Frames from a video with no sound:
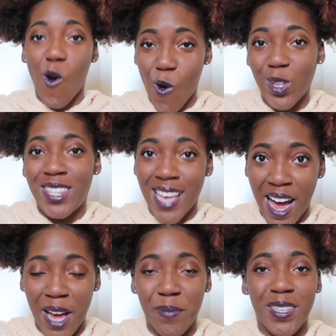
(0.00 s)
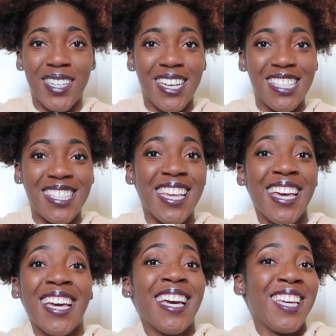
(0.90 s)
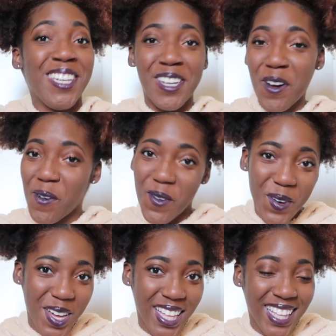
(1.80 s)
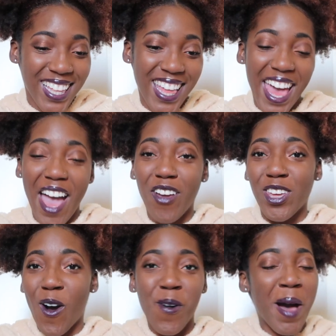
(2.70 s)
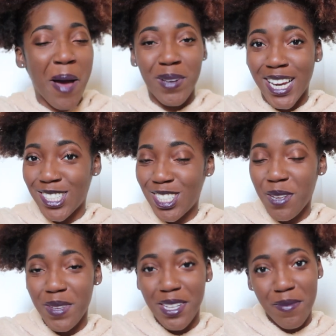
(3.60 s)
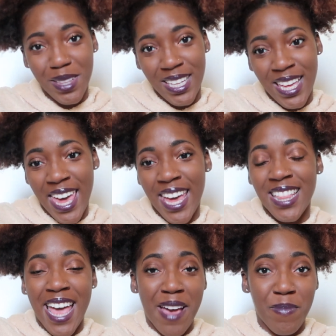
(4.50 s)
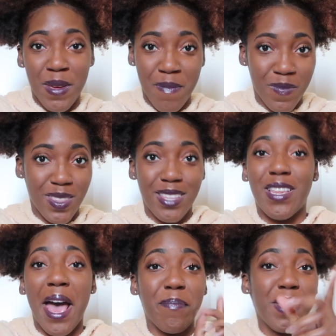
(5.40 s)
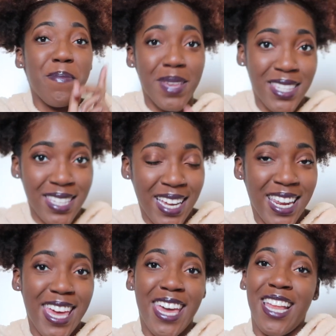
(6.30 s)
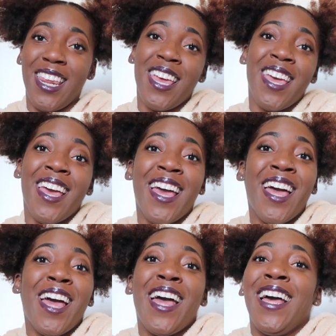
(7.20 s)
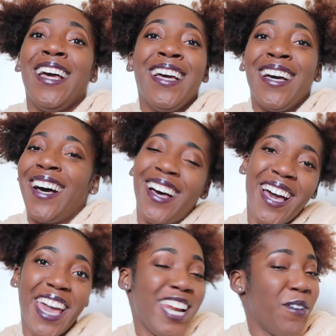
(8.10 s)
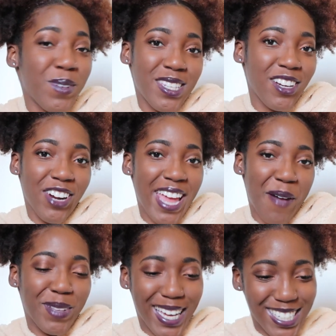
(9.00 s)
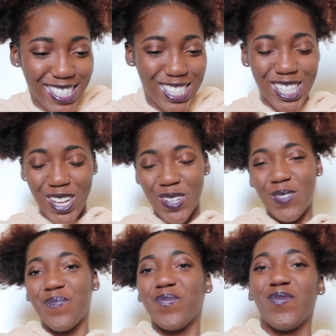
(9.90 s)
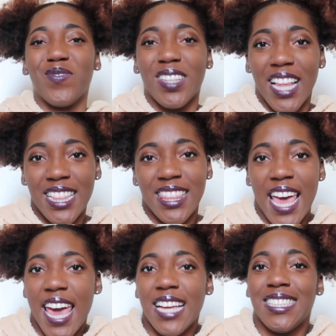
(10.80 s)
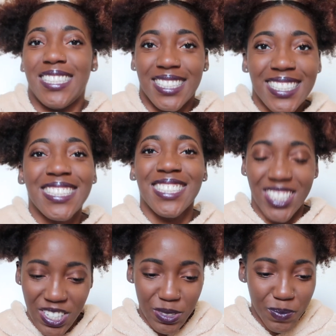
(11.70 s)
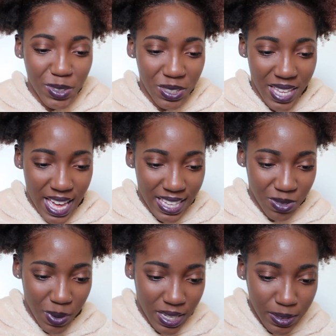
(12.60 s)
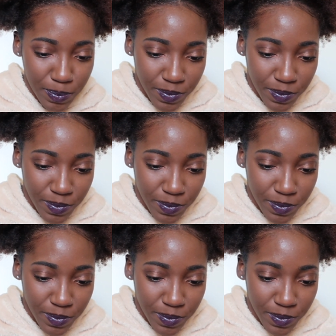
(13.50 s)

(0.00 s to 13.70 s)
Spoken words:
on time, because you don't want your whole application to be complete and that be missing, and it was a great application. So let that, you know, do that as well.